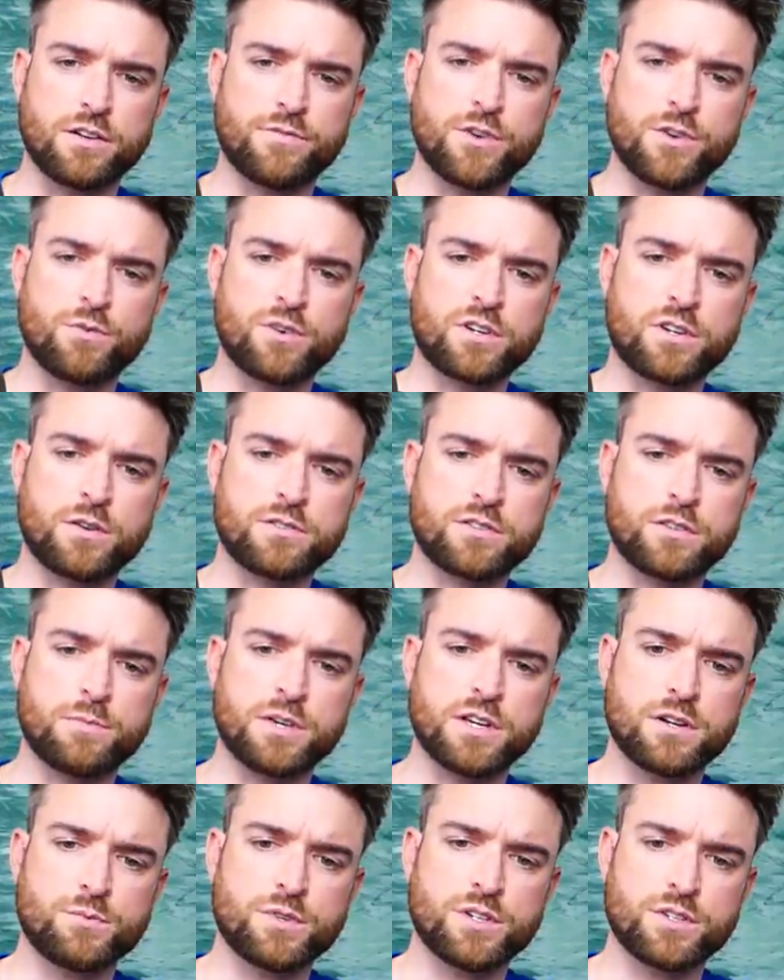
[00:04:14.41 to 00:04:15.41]
If you want it to
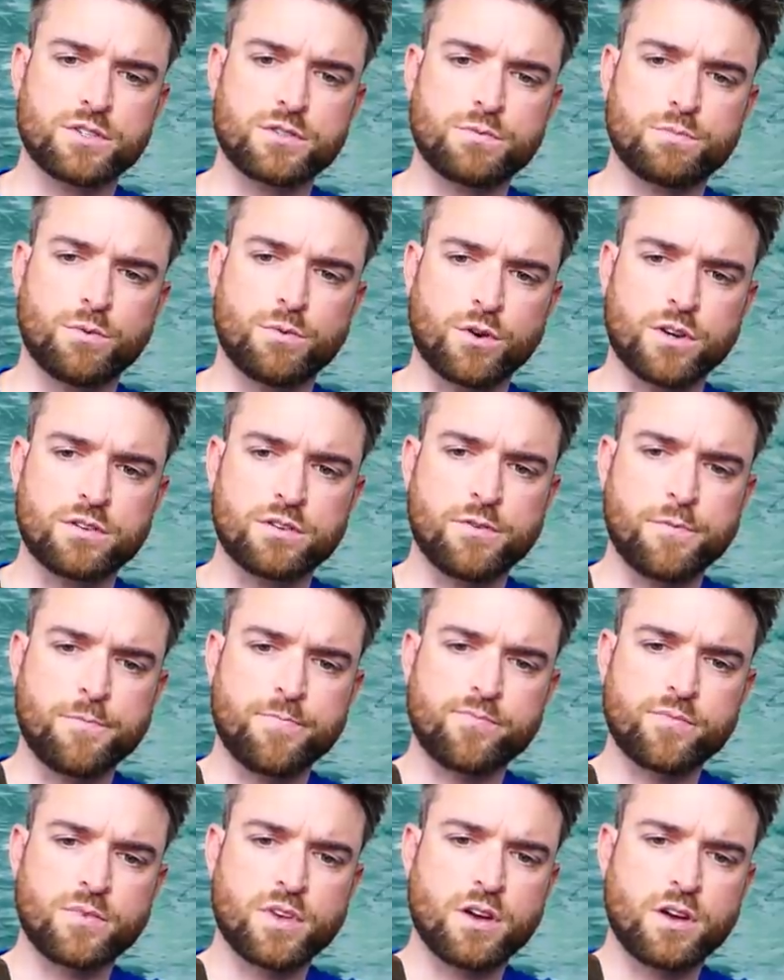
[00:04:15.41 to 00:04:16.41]
be a real sport,
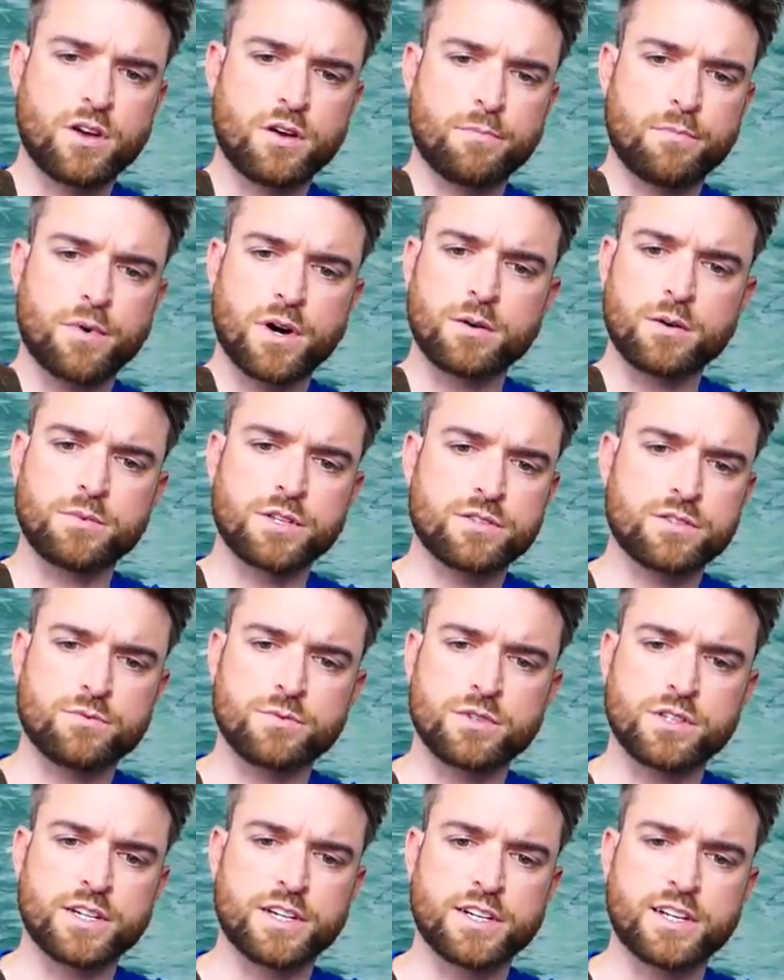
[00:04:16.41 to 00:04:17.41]
barbless
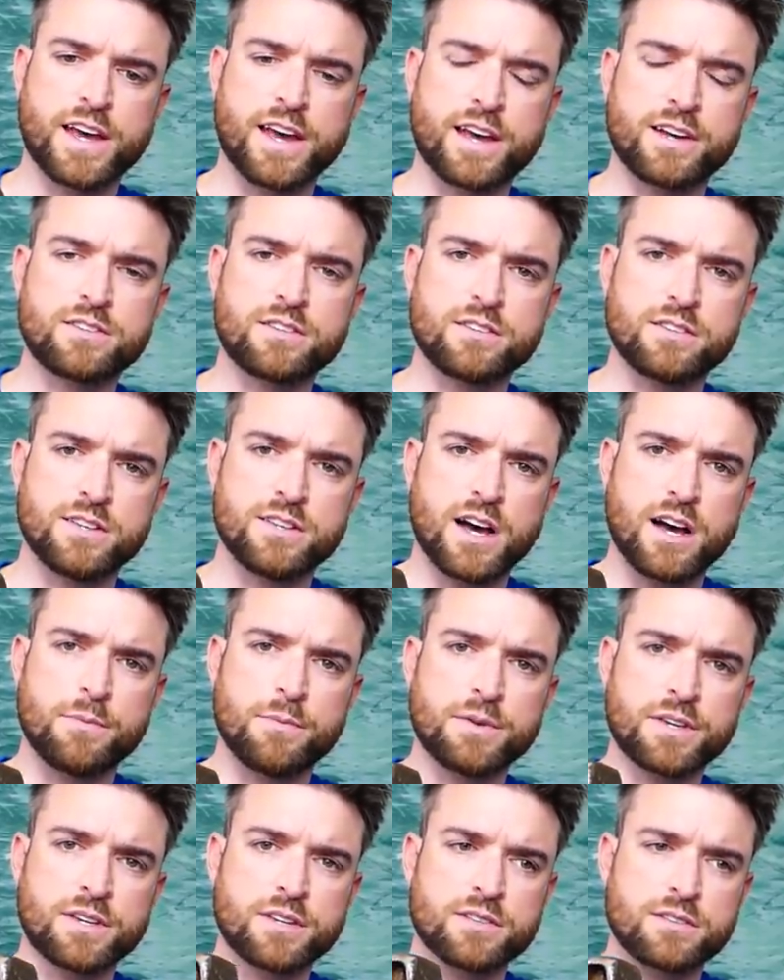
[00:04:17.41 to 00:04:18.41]
really enhances
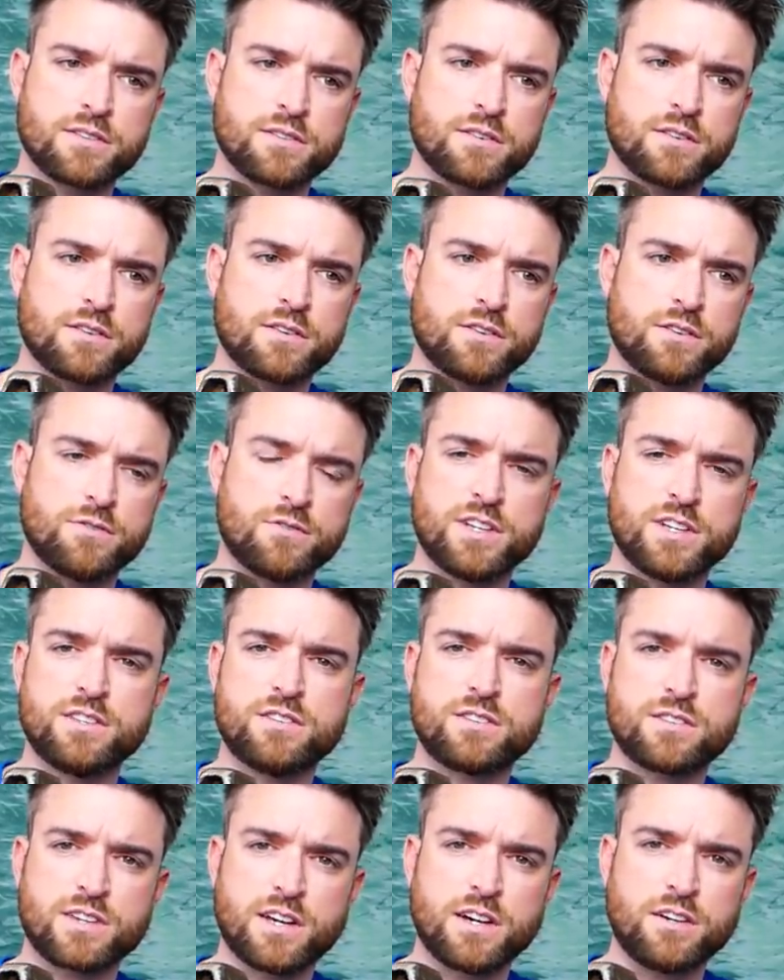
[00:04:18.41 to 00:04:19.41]
that because you
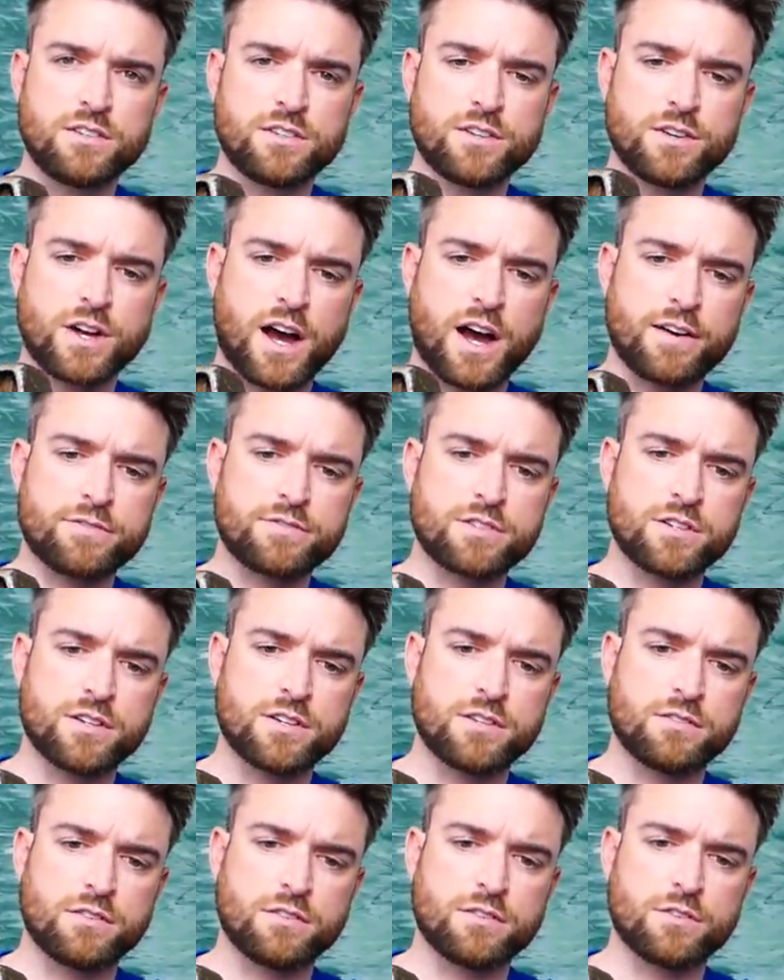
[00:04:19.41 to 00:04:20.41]
need skill. You have
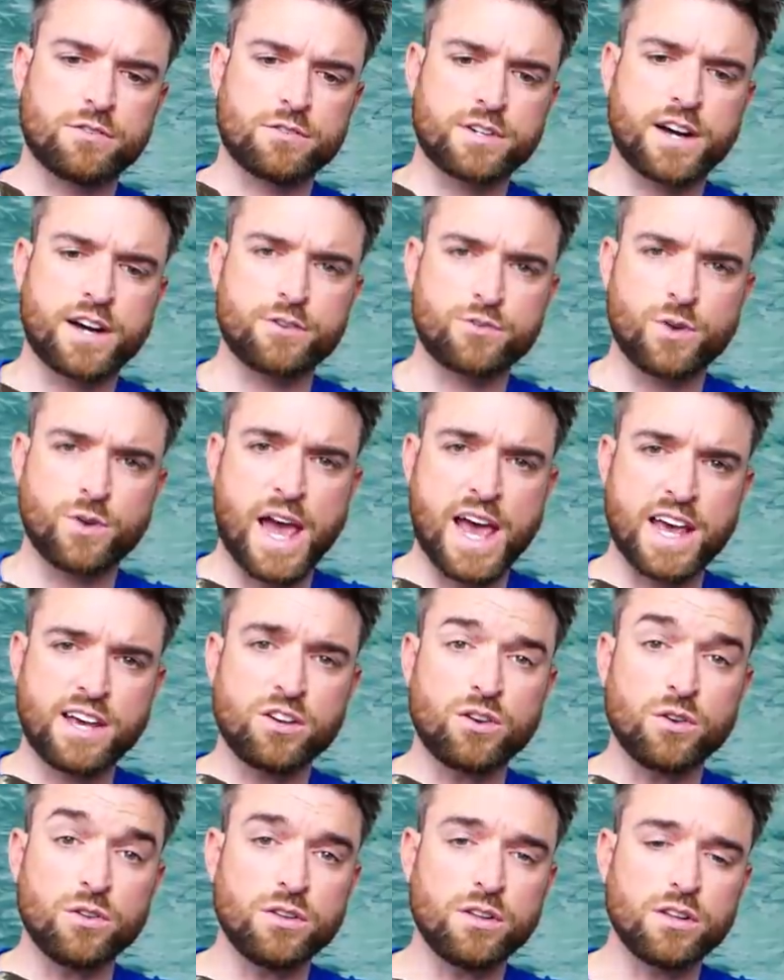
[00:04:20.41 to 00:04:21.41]
to learn how to
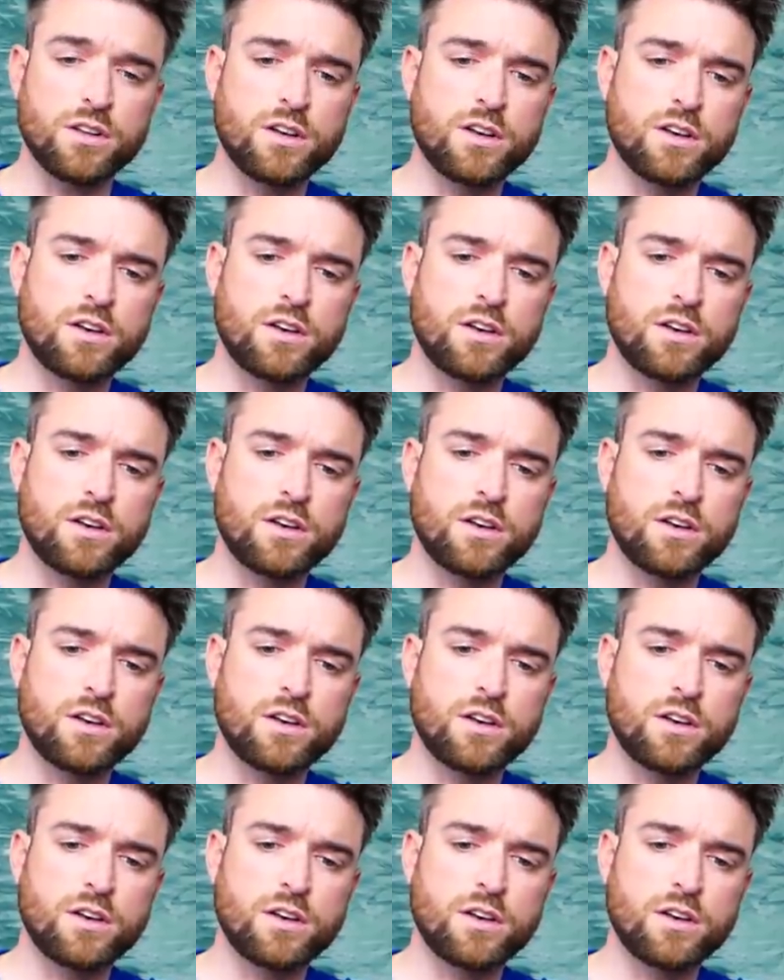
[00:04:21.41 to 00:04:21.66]
angle